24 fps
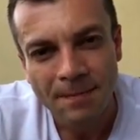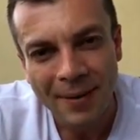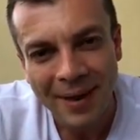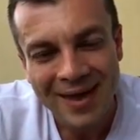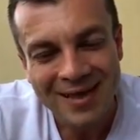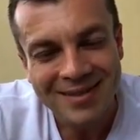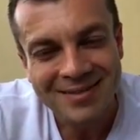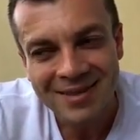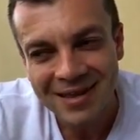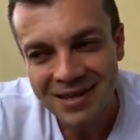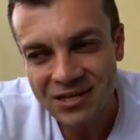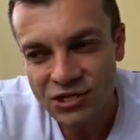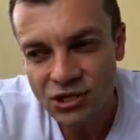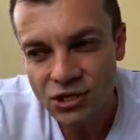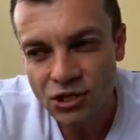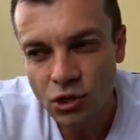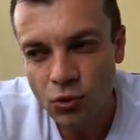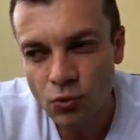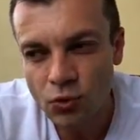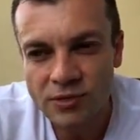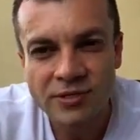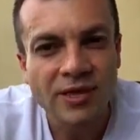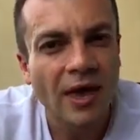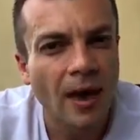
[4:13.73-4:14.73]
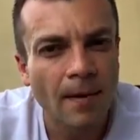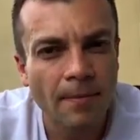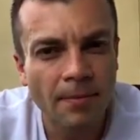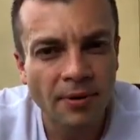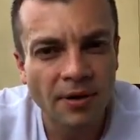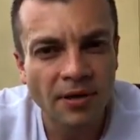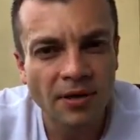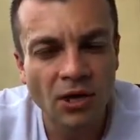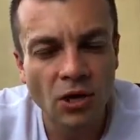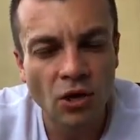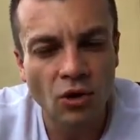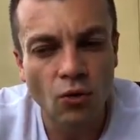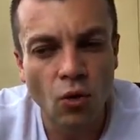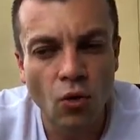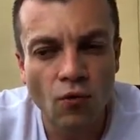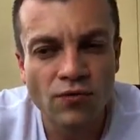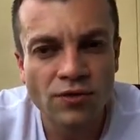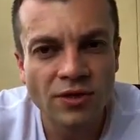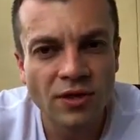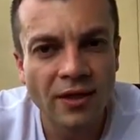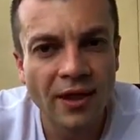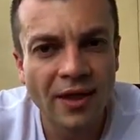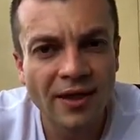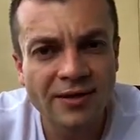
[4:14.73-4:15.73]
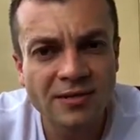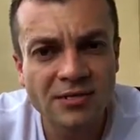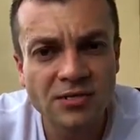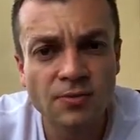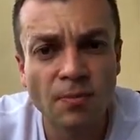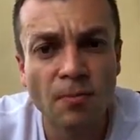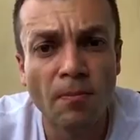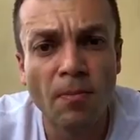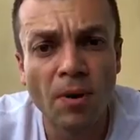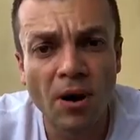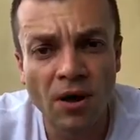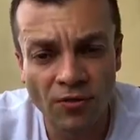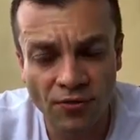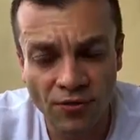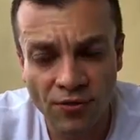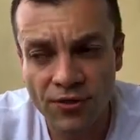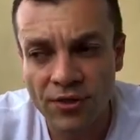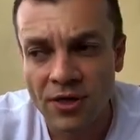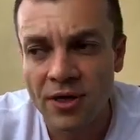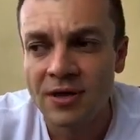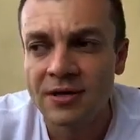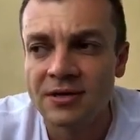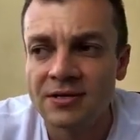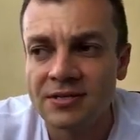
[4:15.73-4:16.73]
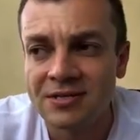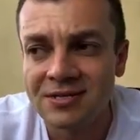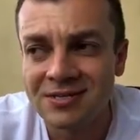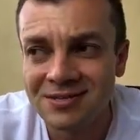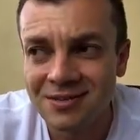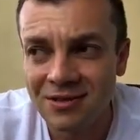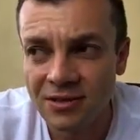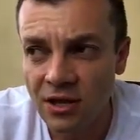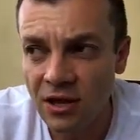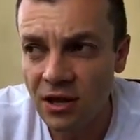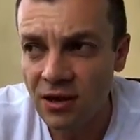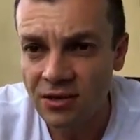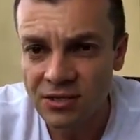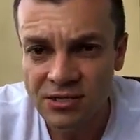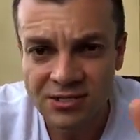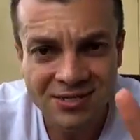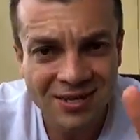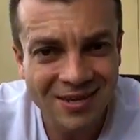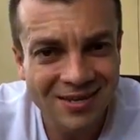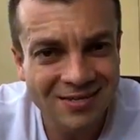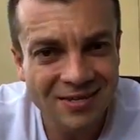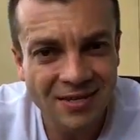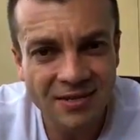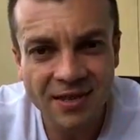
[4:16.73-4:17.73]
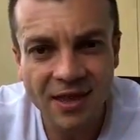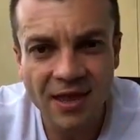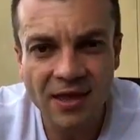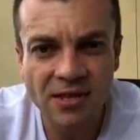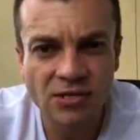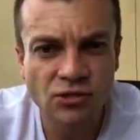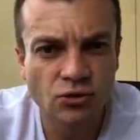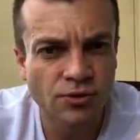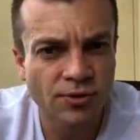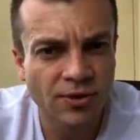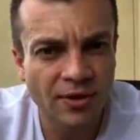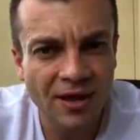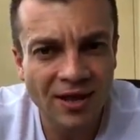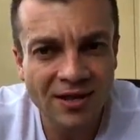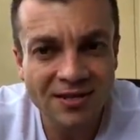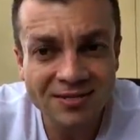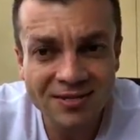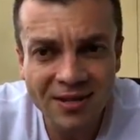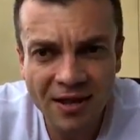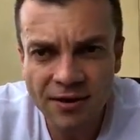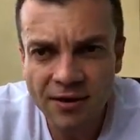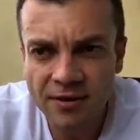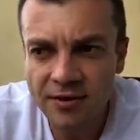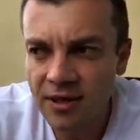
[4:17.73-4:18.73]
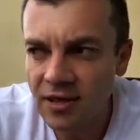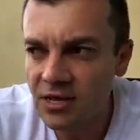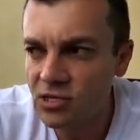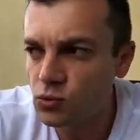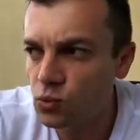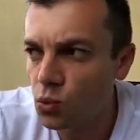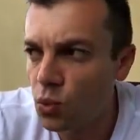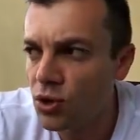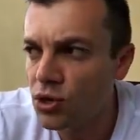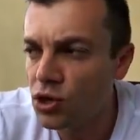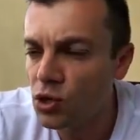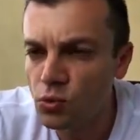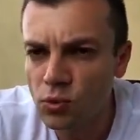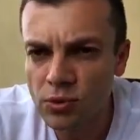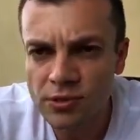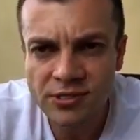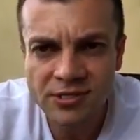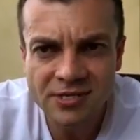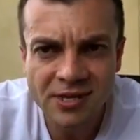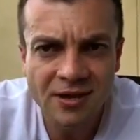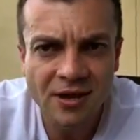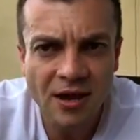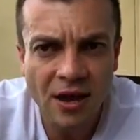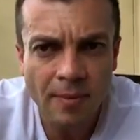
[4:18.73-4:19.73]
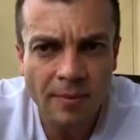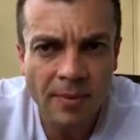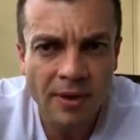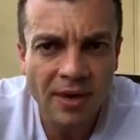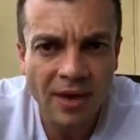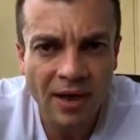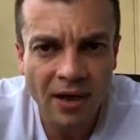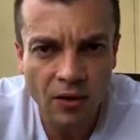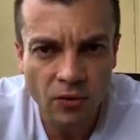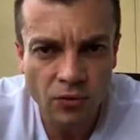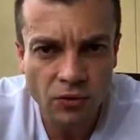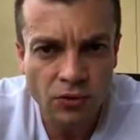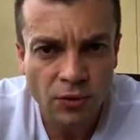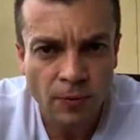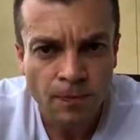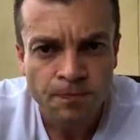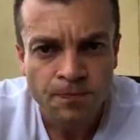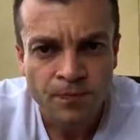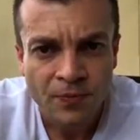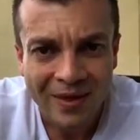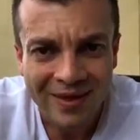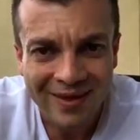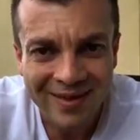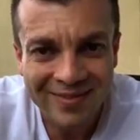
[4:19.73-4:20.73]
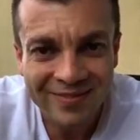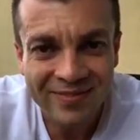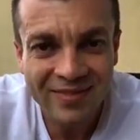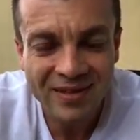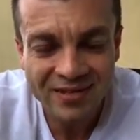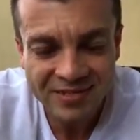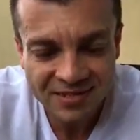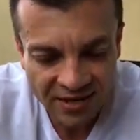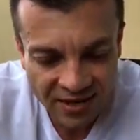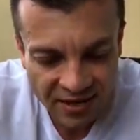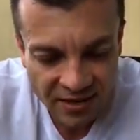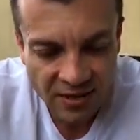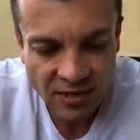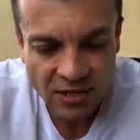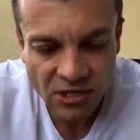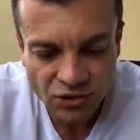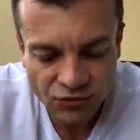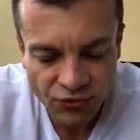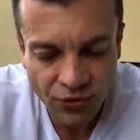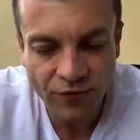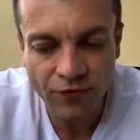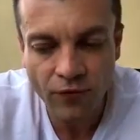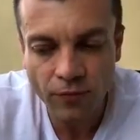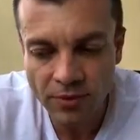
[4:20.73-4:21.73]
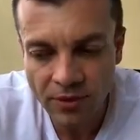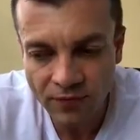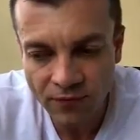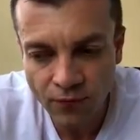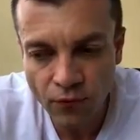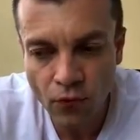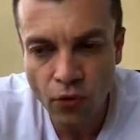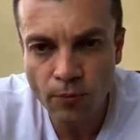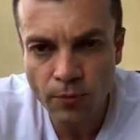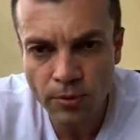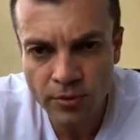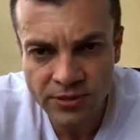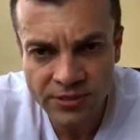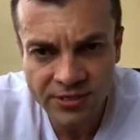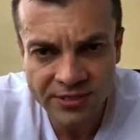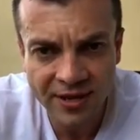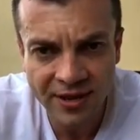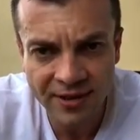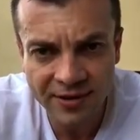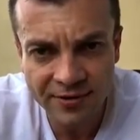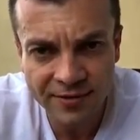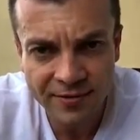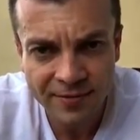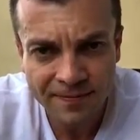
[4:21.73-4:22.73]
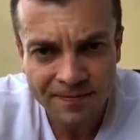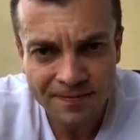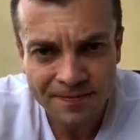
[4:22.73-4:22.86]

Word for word: Pay attention to what's happening here. Over the next month, uh, 60 days or the next 90 days, what you will see coming out in this industry from the 4%,